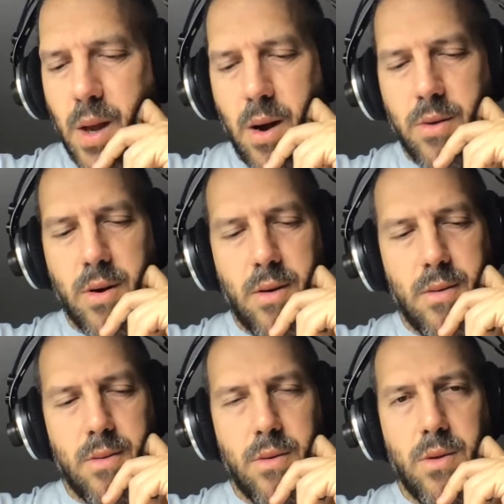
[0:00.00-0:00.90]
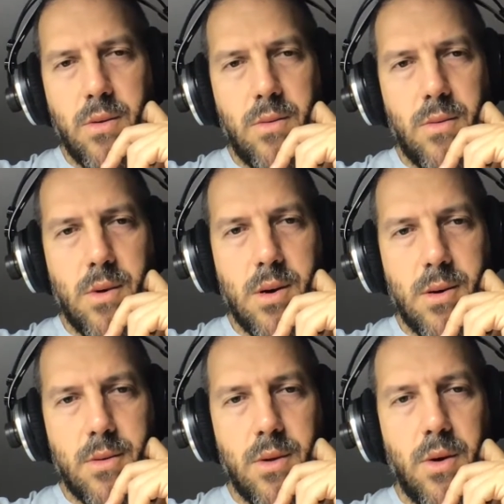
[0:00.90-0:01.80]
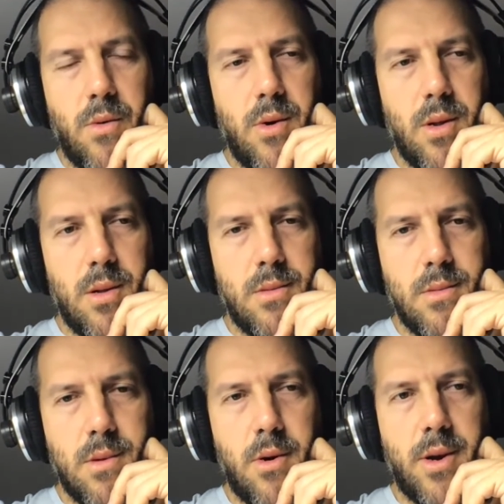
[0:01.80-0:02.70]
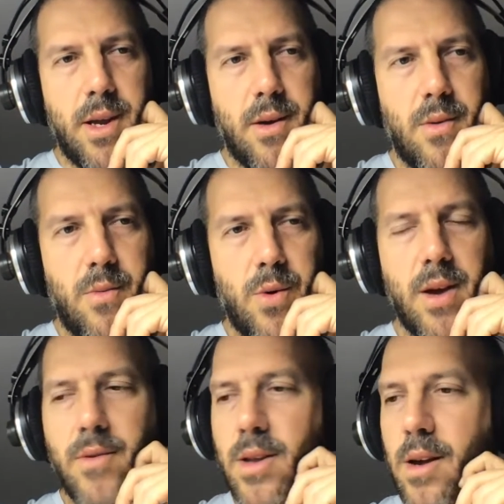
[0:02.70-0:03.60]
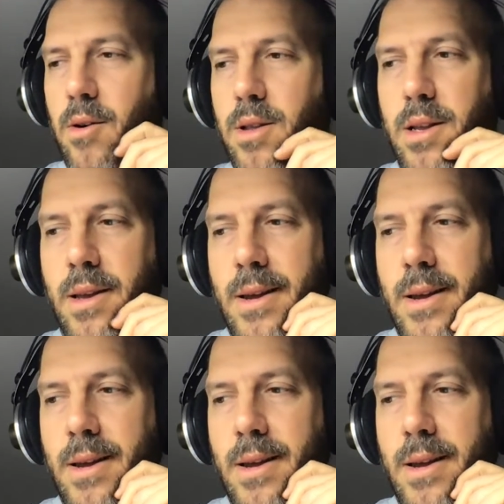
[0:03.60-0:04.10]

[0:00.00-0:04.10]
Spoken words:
how they call neural learning, whatever they call it.